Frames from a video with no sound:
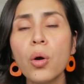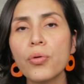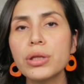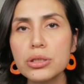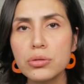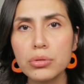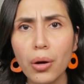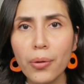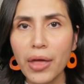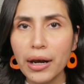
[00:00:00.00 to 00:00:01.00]
Well, did you
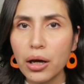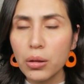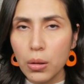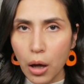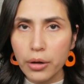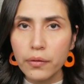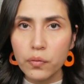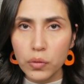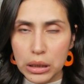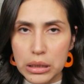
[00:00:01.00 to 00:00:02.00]
know that a lot
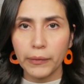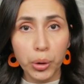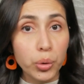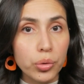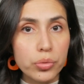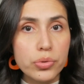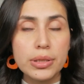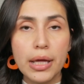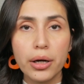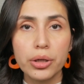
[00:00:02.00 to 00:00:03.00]
of these gurus
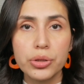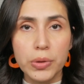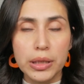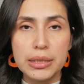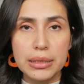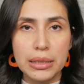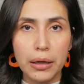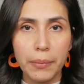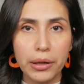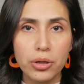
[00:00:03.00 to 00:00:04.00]
that are doing these
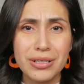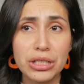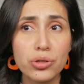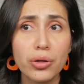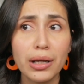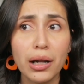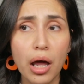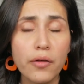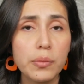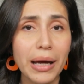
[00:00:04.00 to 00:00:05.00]
aesthetic manicures, did you know that a
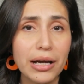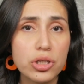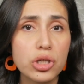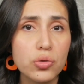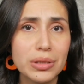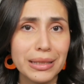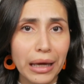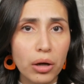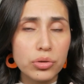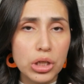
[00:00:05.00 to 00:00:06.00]
lot of them actually use
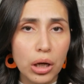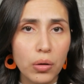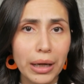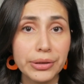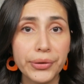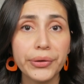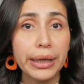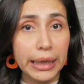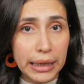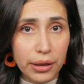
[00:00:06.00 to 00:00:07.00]
nail gel
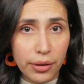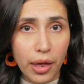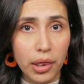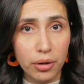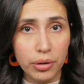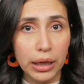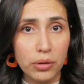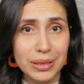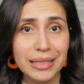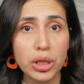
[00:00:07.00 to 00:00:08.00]
underneath their
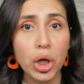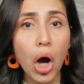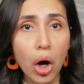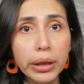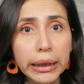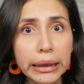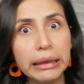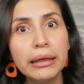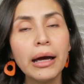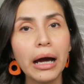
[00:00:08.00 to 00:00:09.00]
nails as a coating,
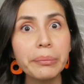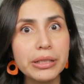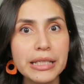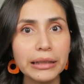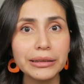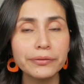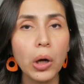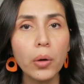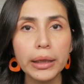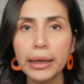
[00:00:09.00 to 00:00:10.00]
a protective
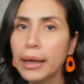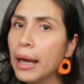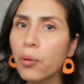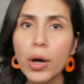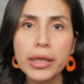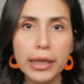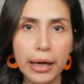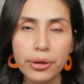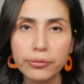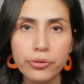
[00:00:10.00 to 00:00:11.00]
coating? One thing
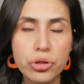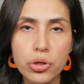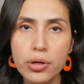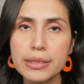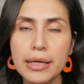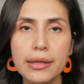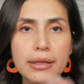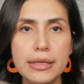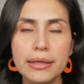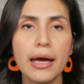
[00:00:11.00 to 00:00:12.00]
I know for sure is that
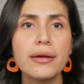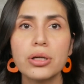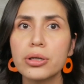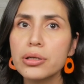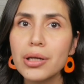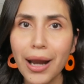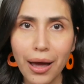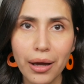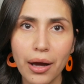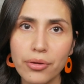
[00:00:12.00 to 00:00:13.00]
these gals are
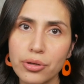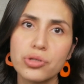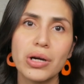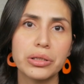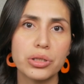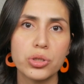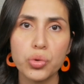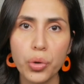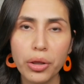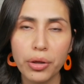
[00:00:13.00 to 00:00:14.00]
not out there trying to
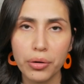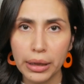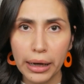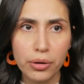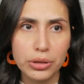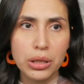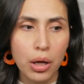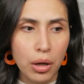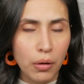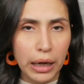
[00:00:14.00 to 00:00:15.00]
destroy their nails
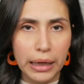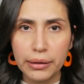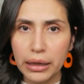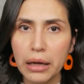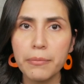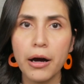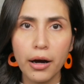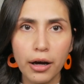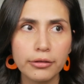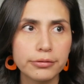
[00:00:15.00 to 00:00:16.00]
in the name
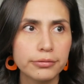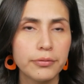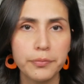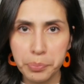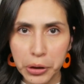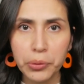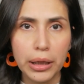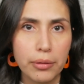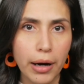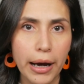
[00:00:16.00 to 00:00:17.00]
of
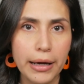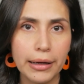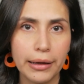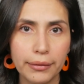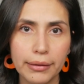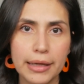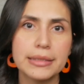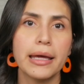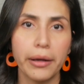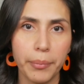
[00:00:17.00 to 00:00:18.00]
beauty, right? And
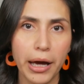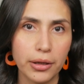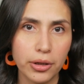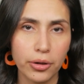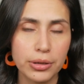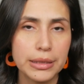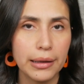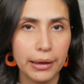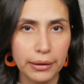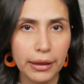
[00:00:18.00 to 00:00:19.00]
aesthetic manicures.
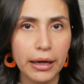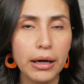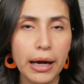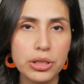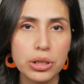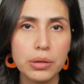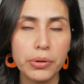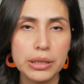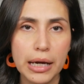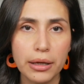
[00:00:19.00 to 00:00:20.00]
Like, they actually
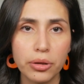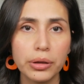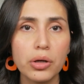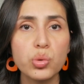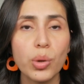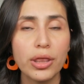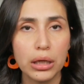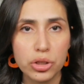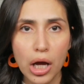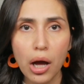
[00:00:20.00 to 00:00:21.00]
protect their nails with
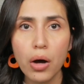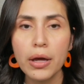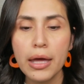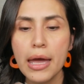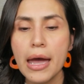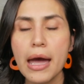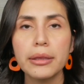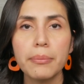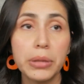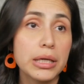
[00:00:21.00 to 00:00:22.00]
a gel,
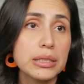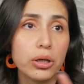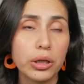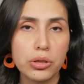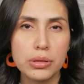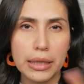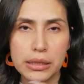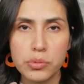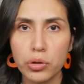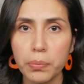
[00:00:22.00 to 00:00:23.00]
and because they're going to use like
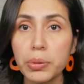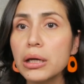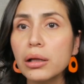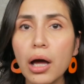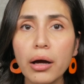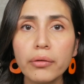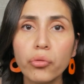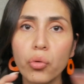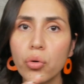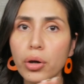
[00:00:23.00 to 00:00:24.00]
some sort of peel off,
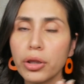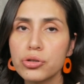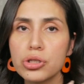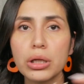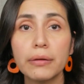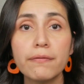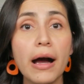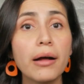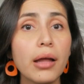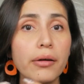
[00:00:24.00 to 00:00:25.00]
or they're just going to
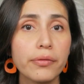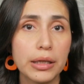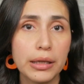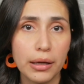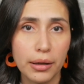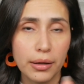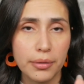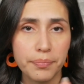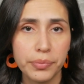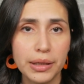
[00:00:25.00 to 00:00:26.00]
file off the
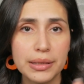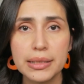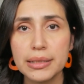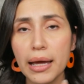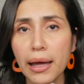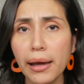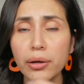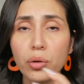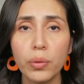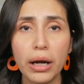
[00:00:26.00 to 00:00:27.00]

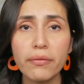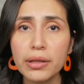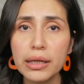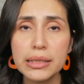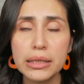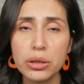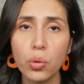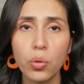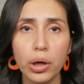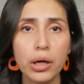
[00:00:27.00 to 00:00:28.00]
design or whatever they did,
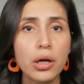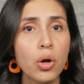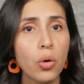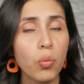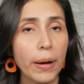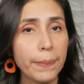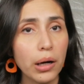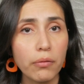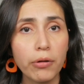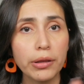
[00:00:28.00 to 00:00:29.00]
or wipe it
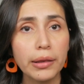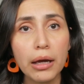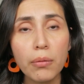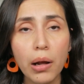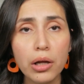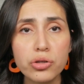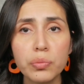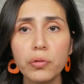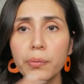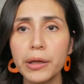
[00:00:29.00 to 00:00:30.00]
off with nail polish
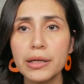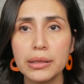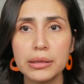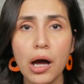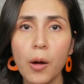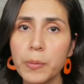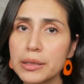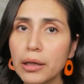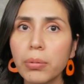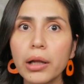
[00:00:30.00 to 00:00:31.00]
remover because the top is
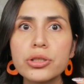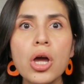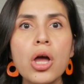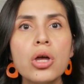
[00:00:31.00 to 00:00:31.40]
nail polish.